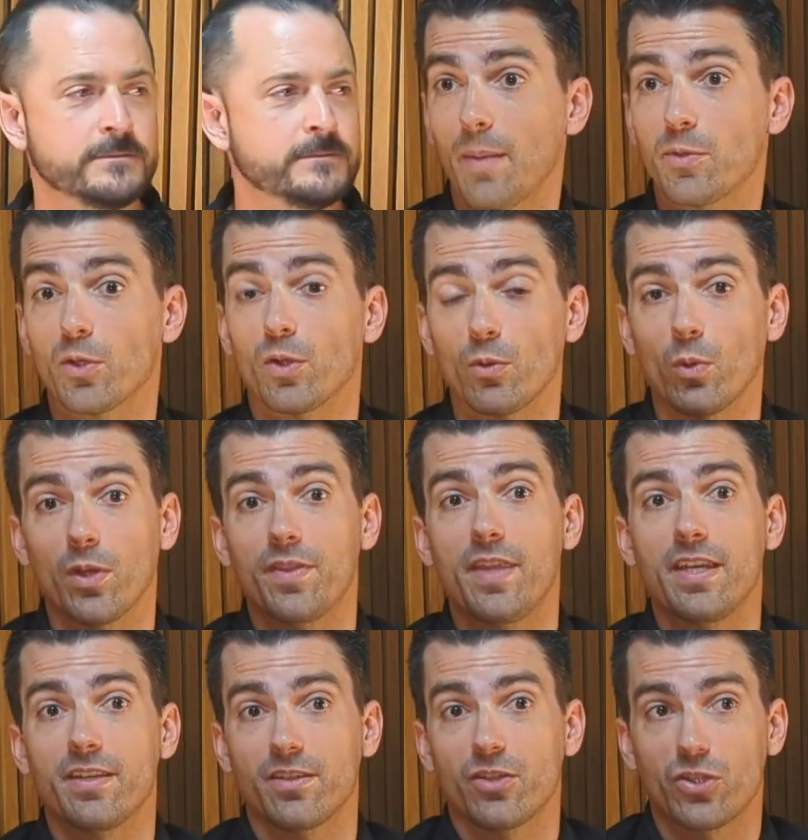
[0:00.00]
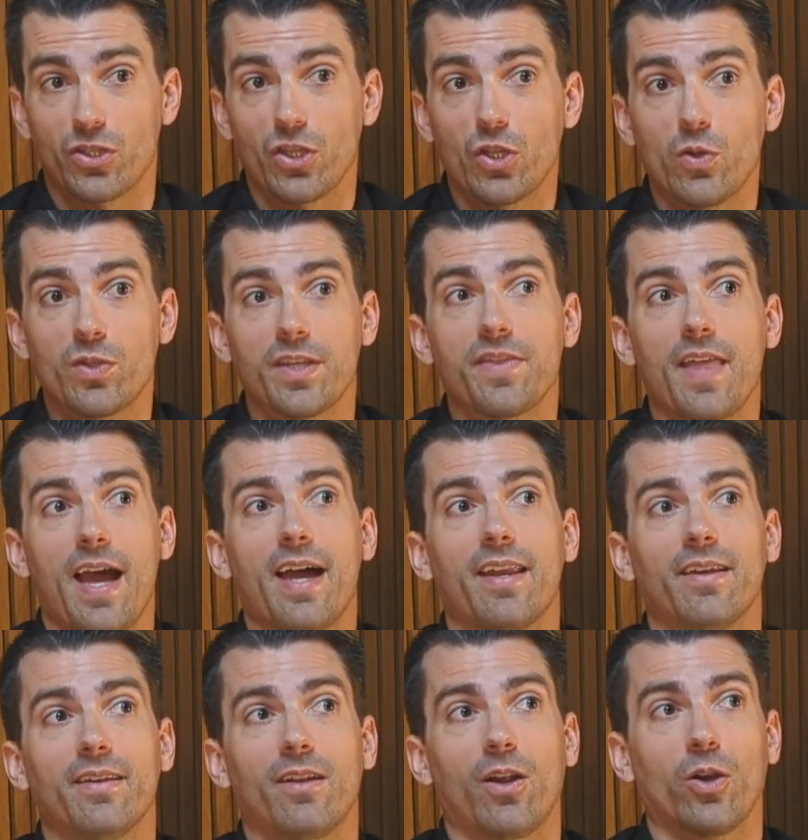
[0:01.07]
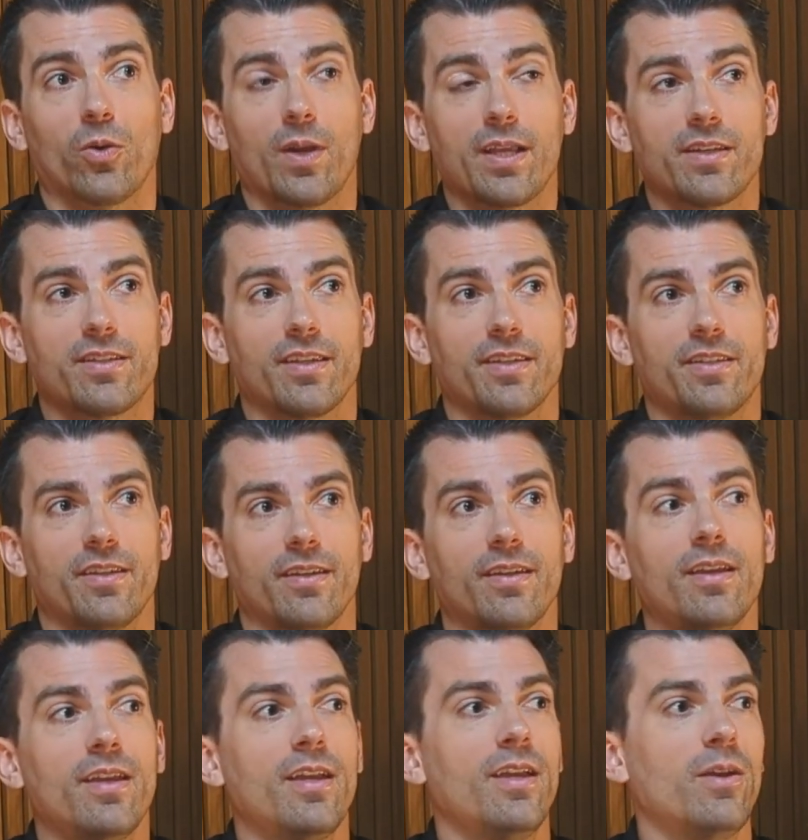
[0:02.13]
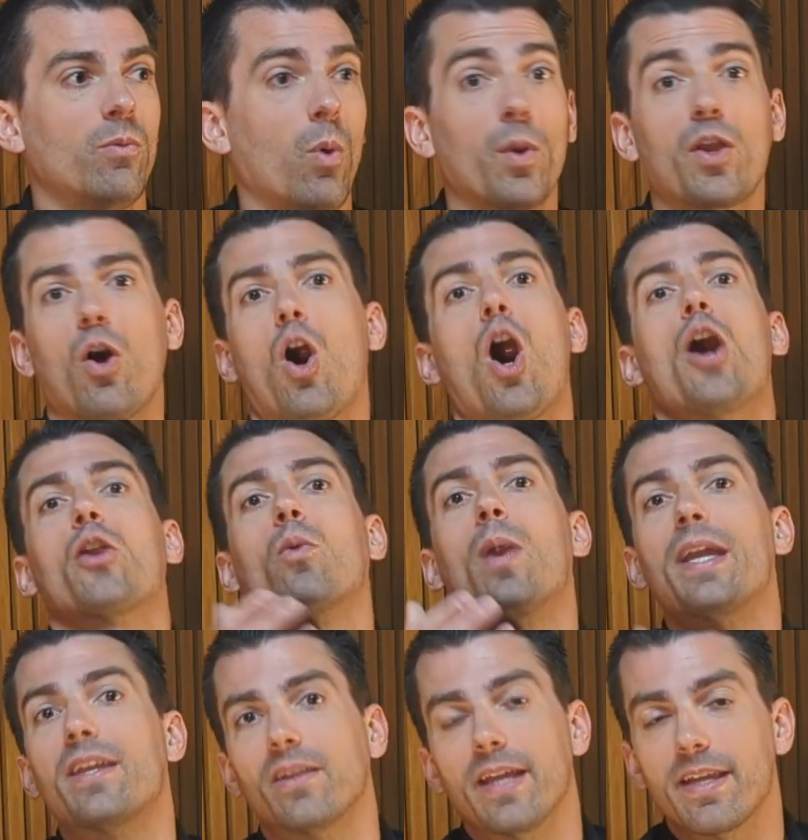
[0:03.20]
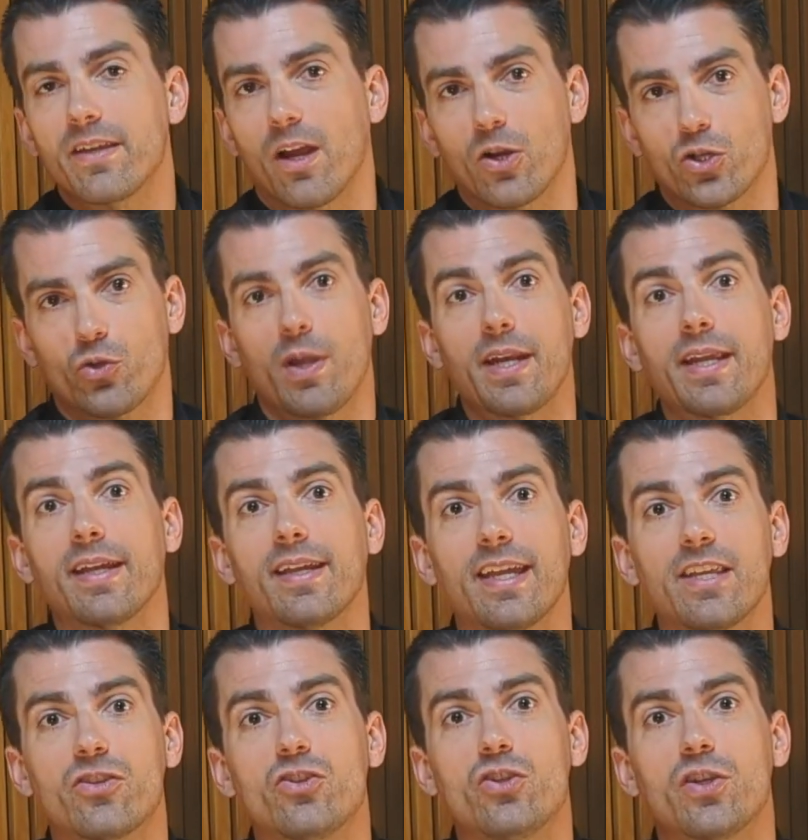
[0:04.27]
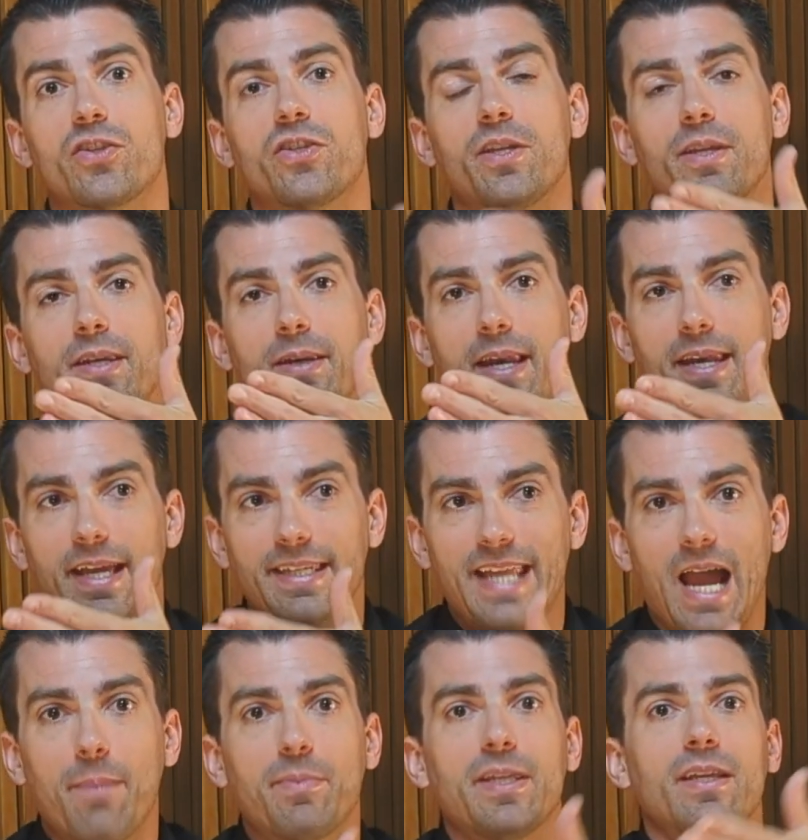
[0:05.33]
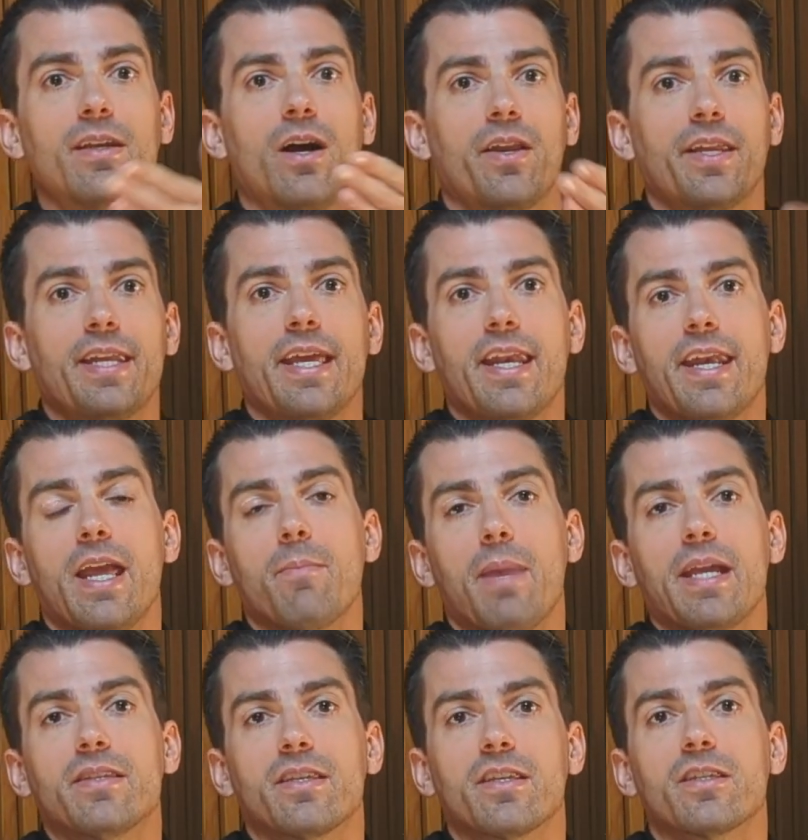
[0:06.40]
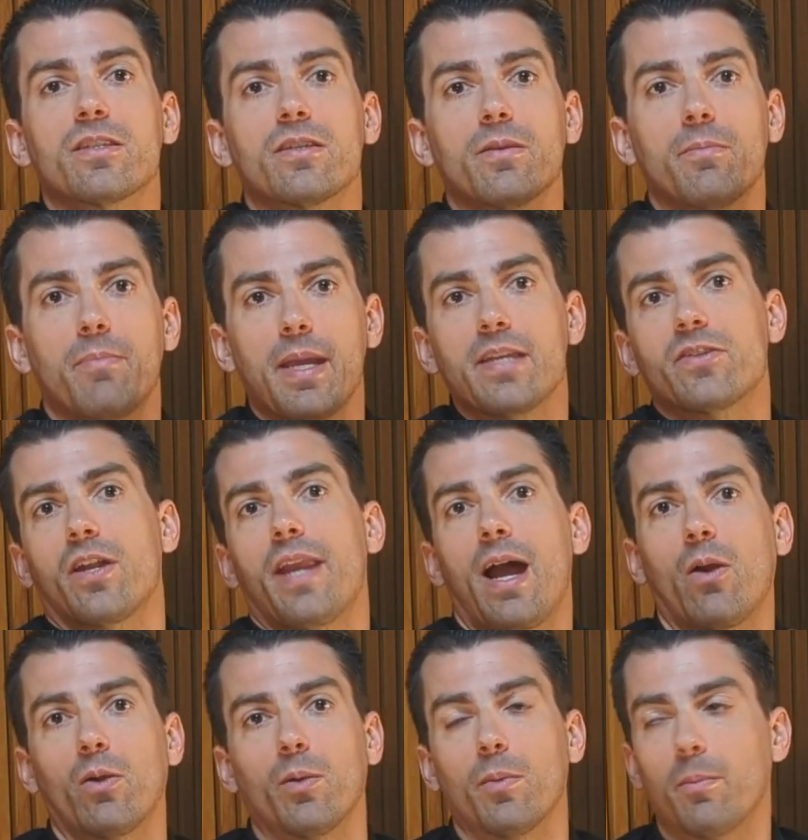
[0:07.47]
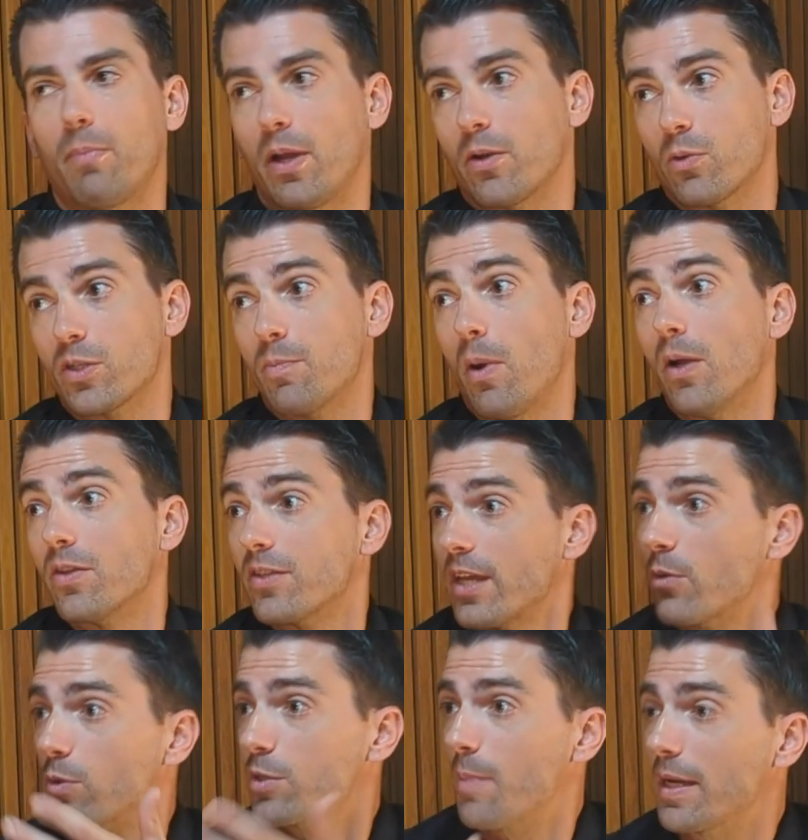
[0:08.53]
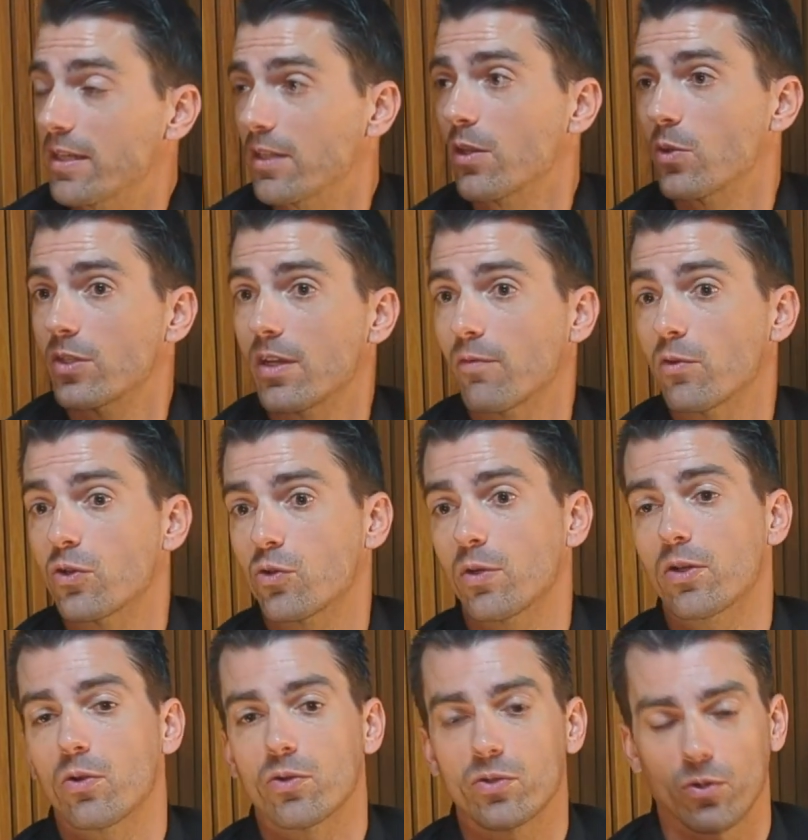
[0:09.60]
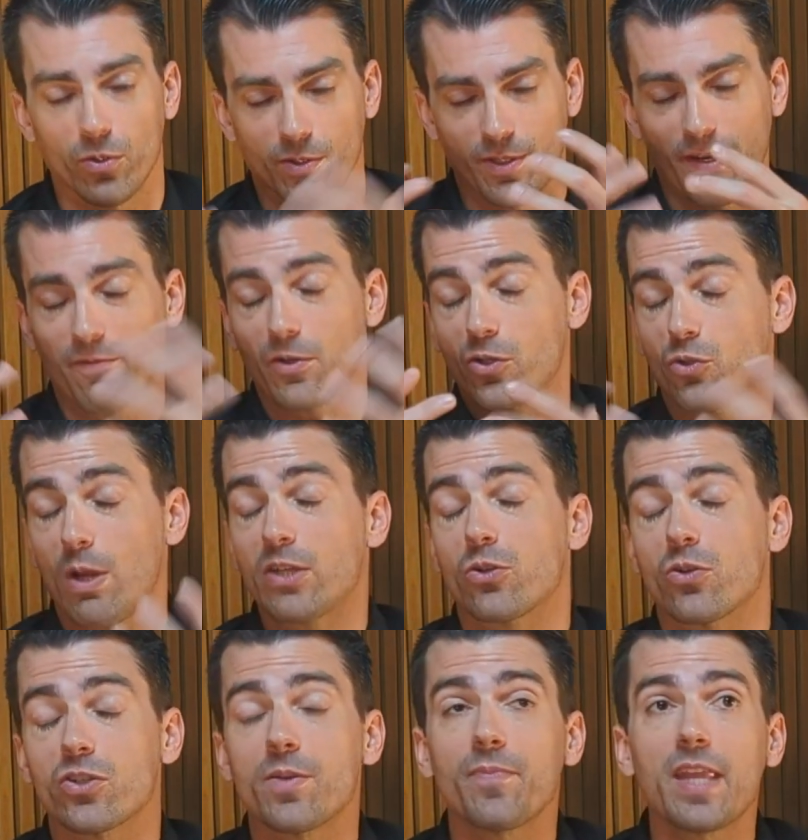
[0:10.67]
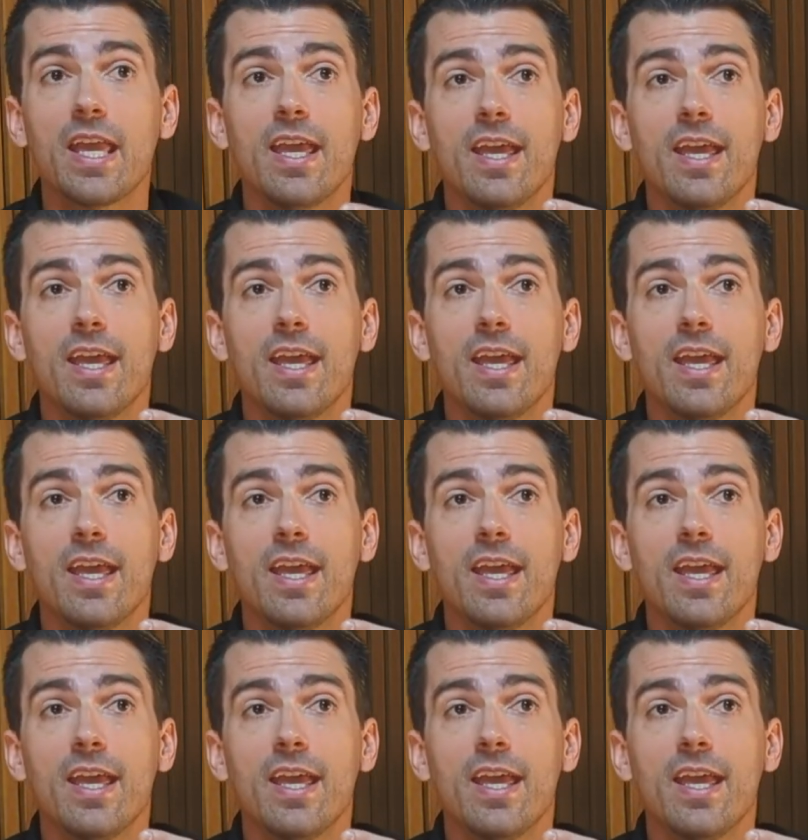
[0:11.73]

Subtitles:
Absolutely. Well, and then just using that heart rate to what we call auto-regulate our training. It's just adapting on a day-to-day basis based on how our body responds and respecting those different triggers or different stressors.